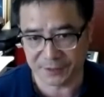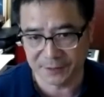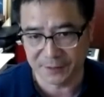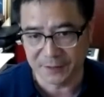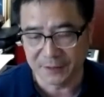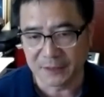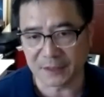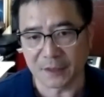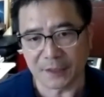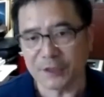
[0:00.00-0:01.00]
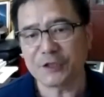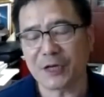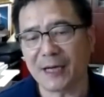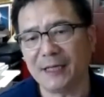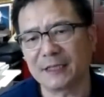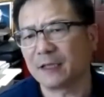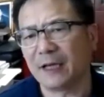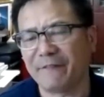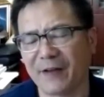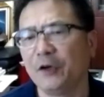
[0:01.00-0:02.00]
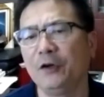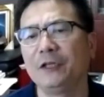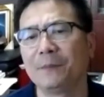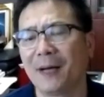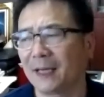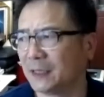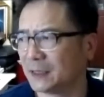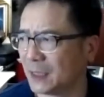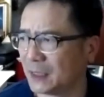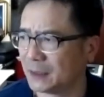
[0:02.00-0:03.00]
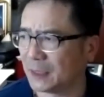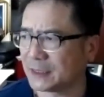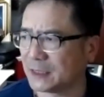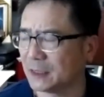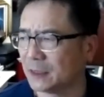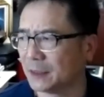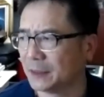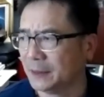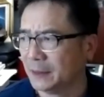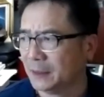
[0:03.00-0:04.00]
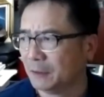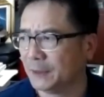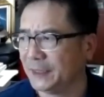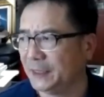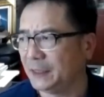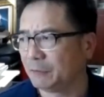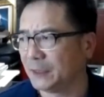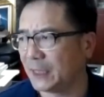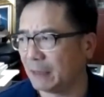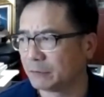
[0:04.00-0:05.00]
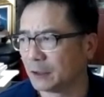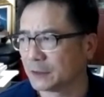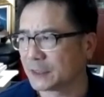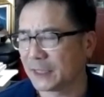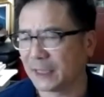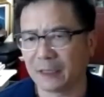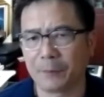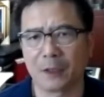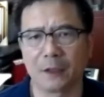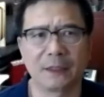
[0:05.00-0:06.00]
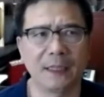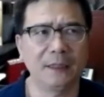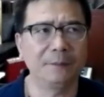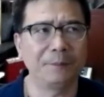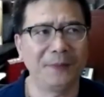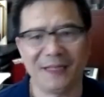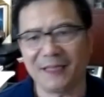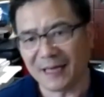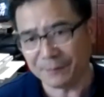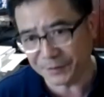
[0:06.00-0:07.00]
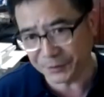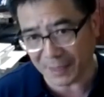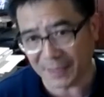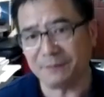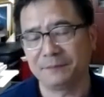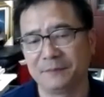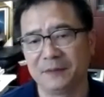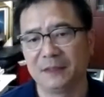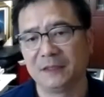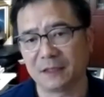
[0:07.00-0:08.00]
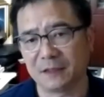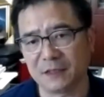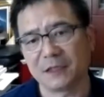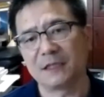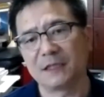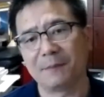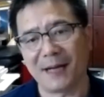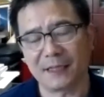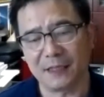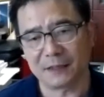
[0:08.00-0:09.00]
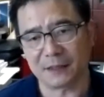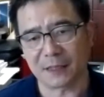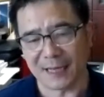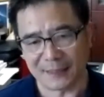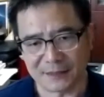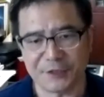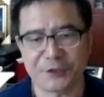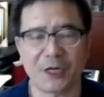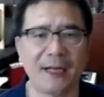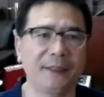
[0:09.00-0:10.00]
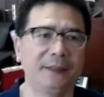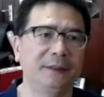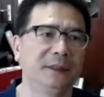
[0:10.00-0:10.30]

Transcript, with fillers: Mm -hmm. So now in China, it's a very huge market. And I think uh, one year we have total sale about 10 billion yuan. So this is the market currently in China.